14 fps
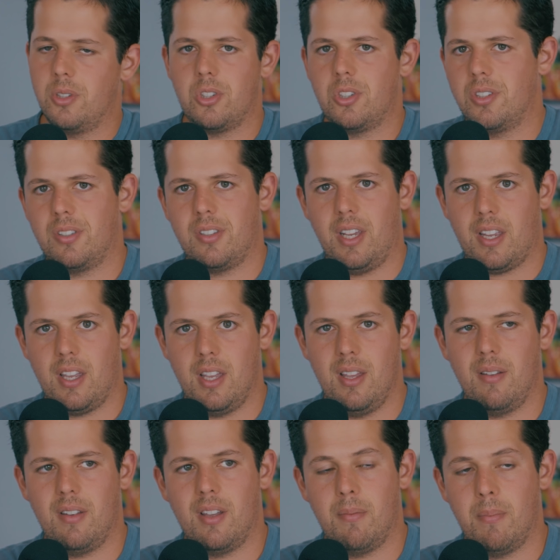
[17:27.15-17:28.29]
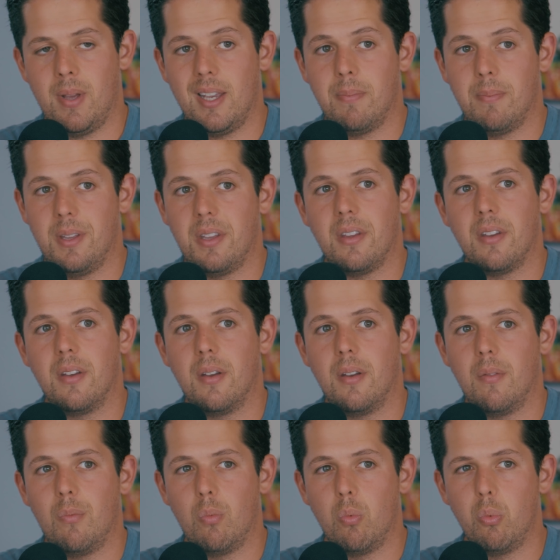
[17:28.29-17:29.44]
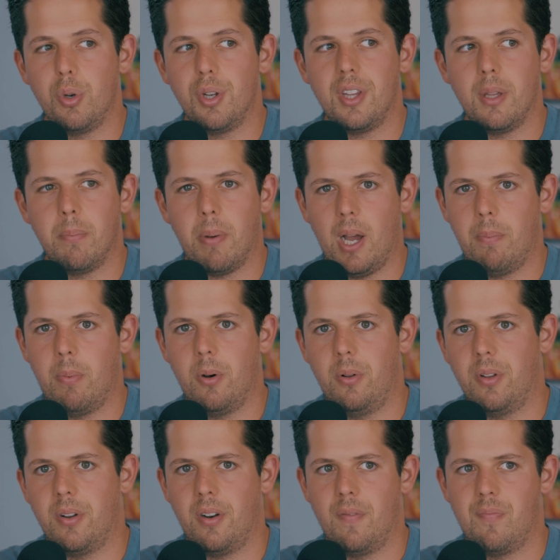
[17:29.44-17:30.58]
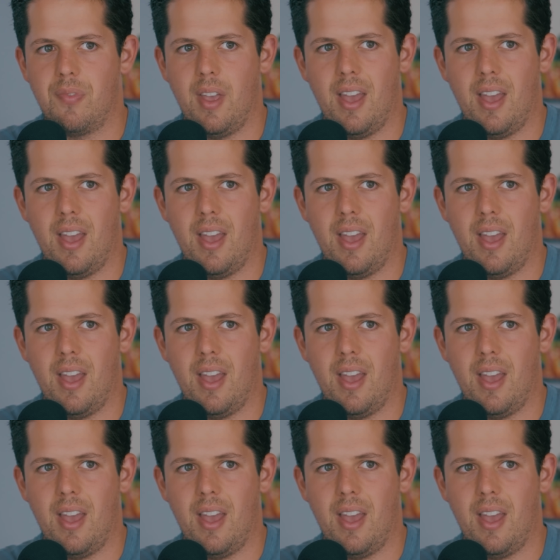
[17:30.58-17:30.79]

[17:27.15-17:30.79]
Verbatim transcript: It's just like it can make me really bipolar.